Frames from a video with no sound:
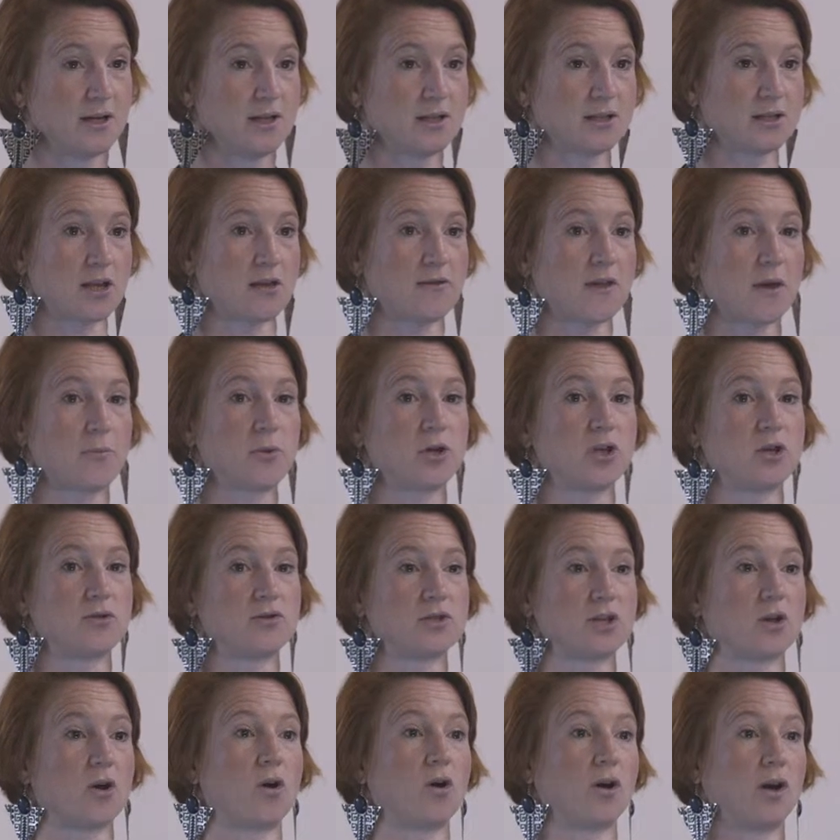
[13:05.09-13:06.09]
So they were
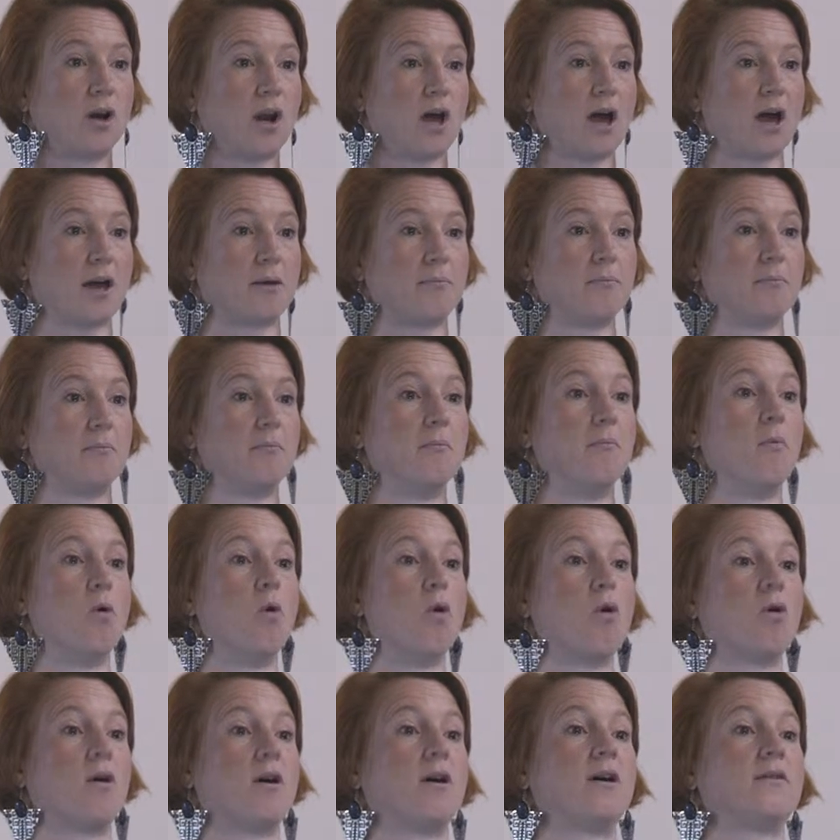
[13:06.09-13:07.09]
using online
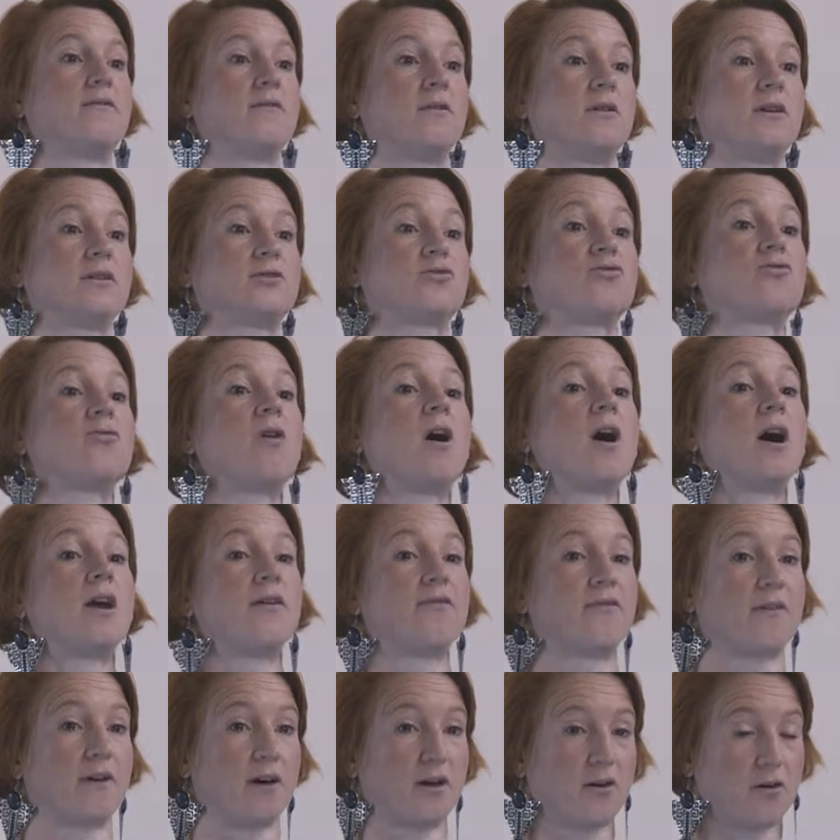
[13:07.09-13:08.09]
more of a
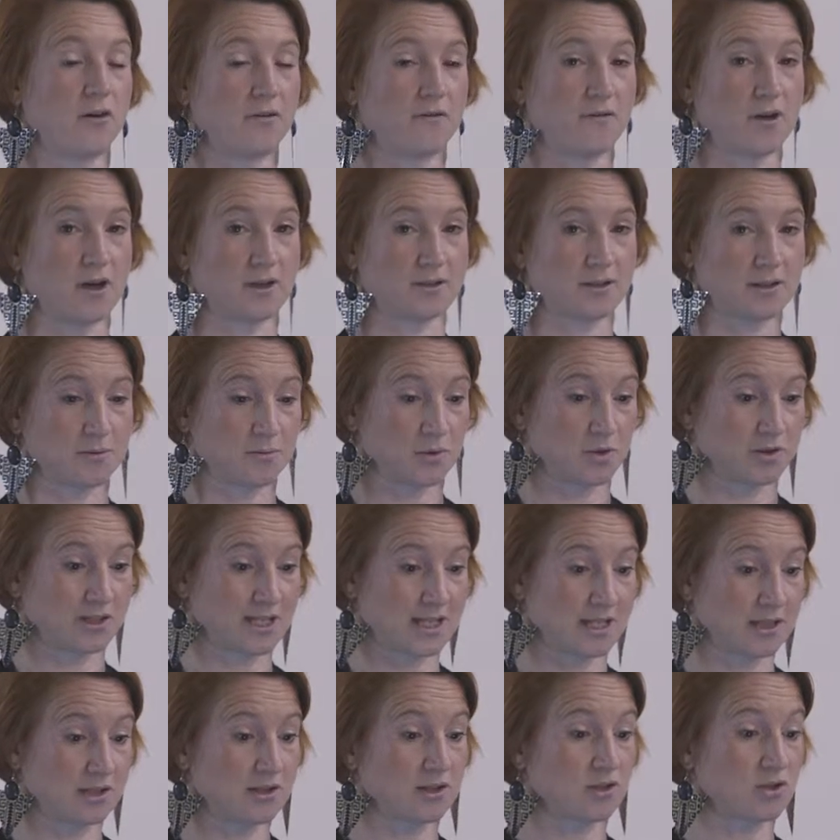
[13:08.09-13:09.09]
driver of customers
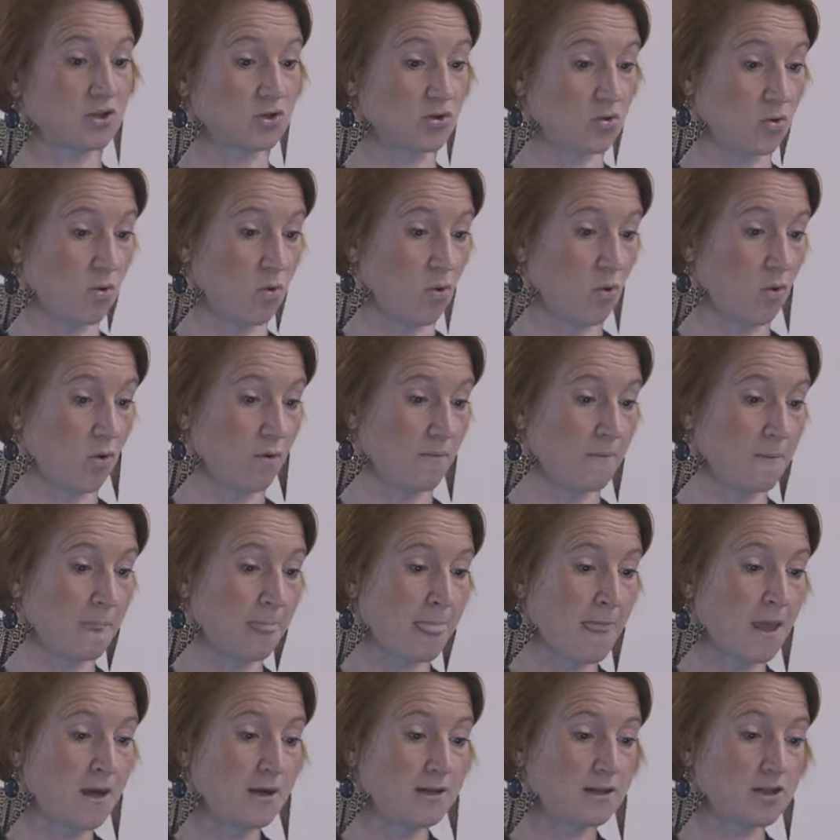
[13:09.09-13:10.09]
into store.
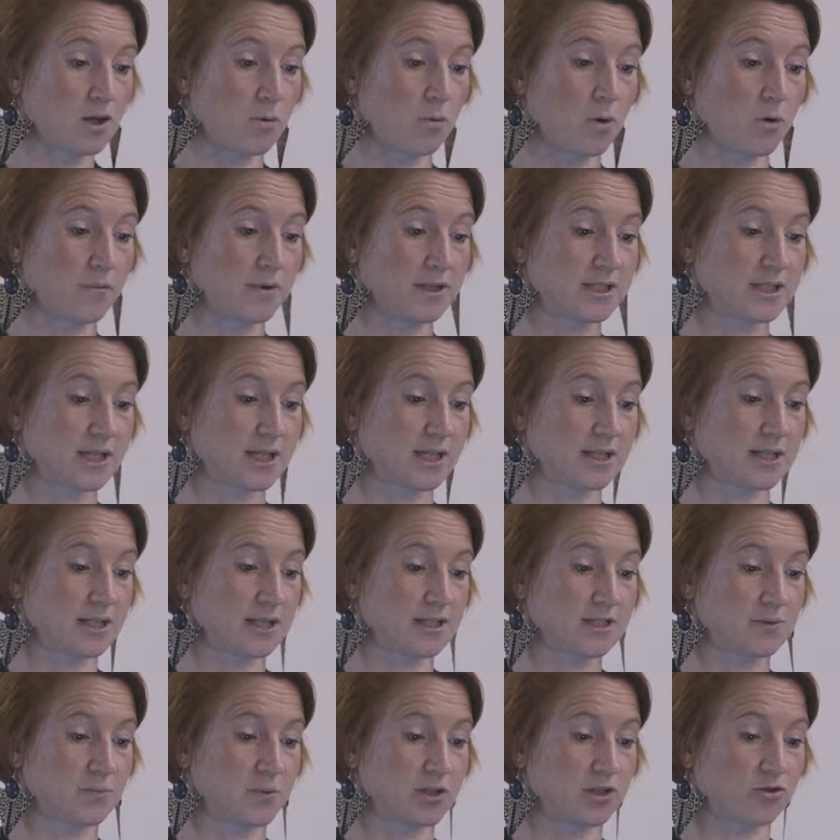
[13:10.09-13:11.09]
So what we did
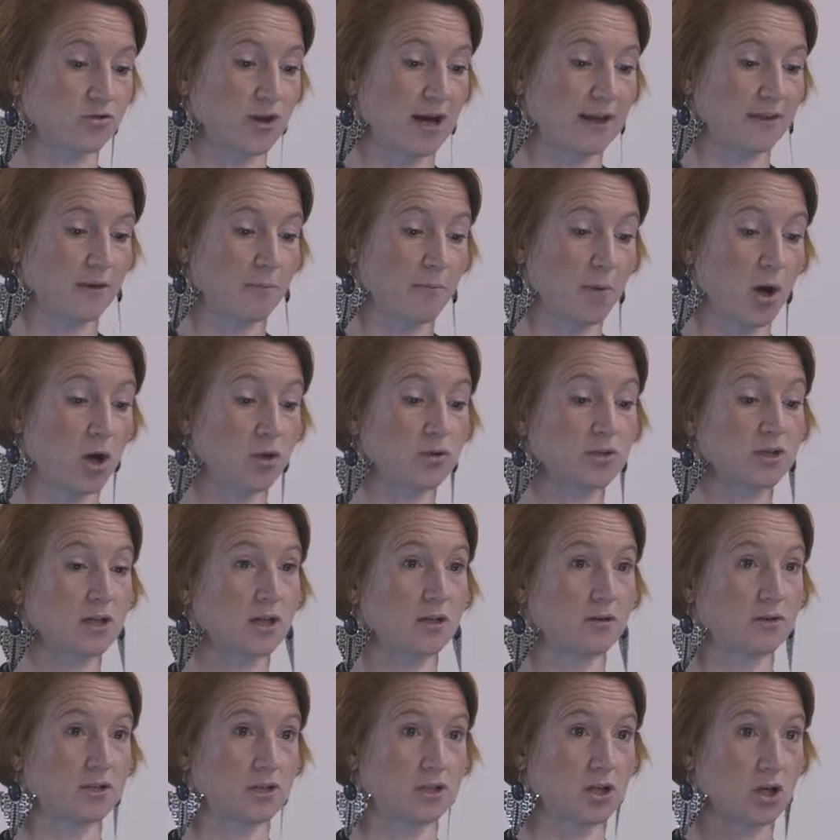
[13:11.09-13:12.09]
is we tracked the
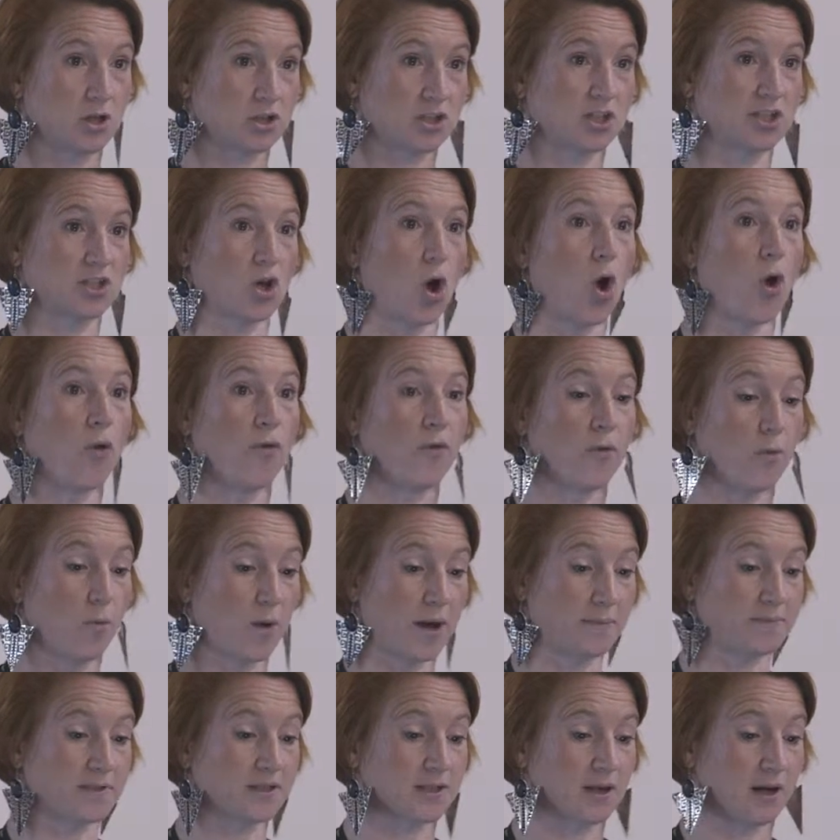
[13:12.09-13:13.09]
postcode searches on the
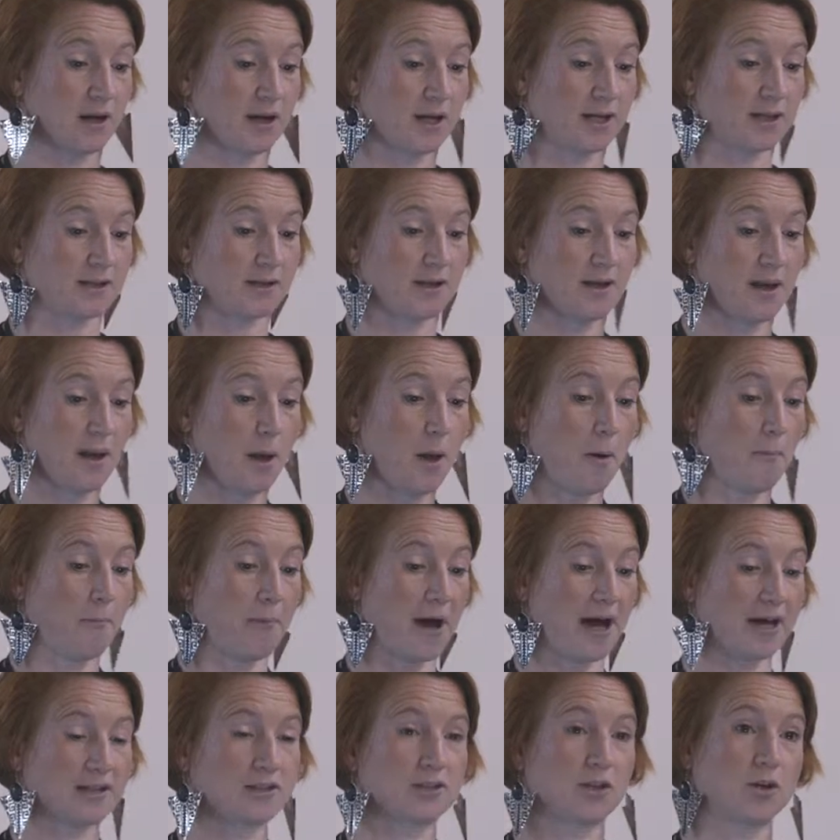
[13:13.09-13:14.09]
website
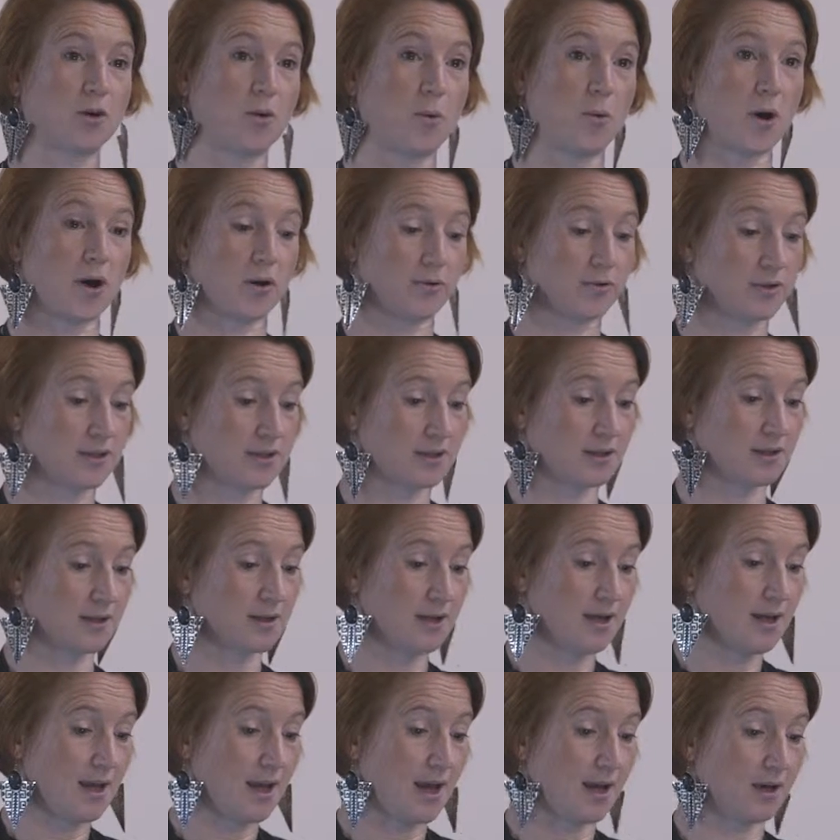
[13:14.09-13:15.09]
back to quotes
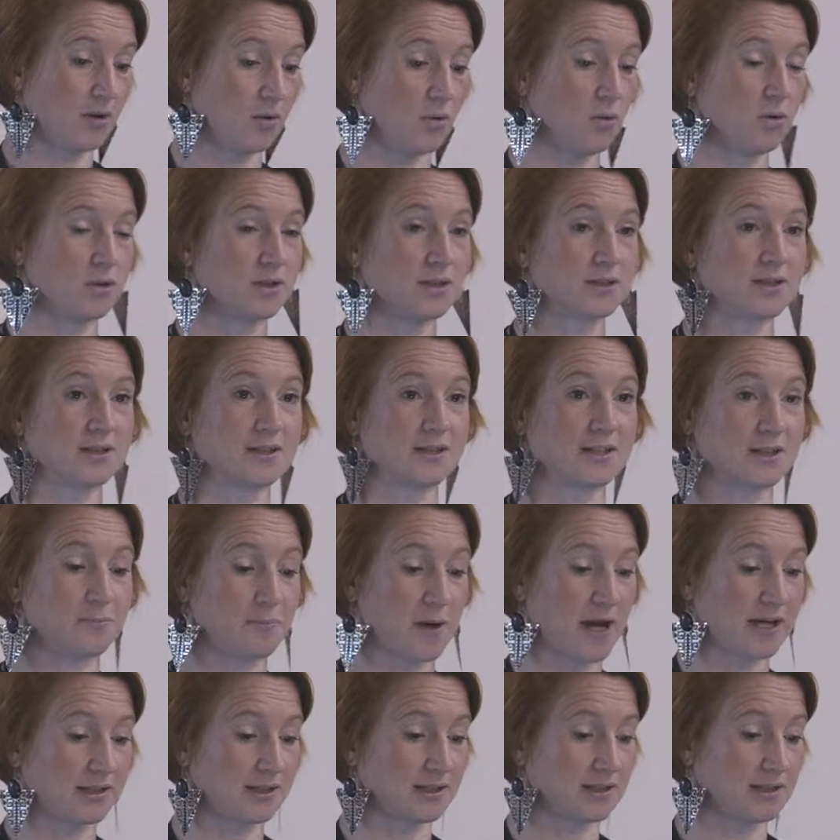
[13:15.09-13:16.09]
and orders and
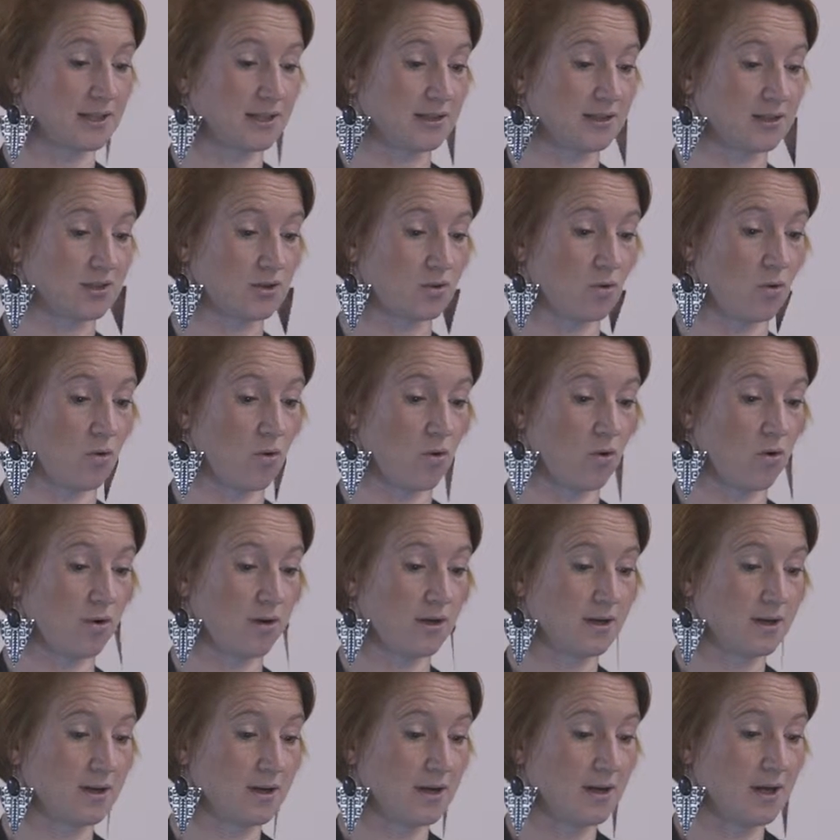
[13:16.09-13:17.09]
dispatches in store.